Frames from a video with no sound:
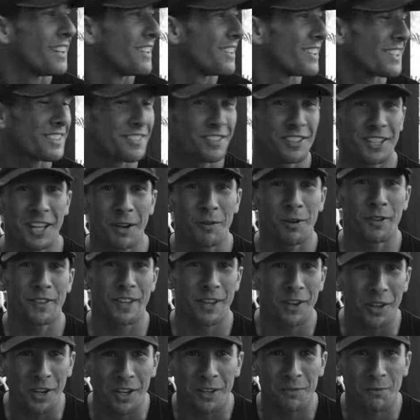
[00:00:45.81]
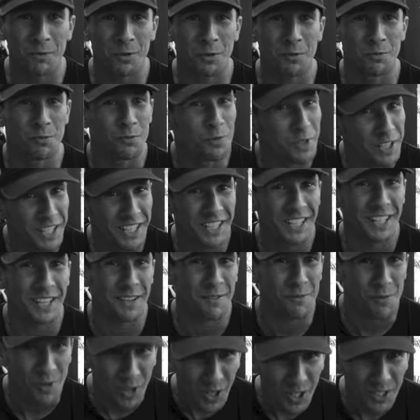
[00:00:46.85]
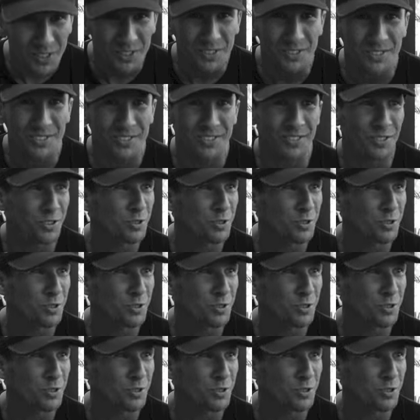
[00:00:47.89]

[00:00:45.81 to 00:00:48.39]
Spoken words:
Like, do you know what the Iron War really was?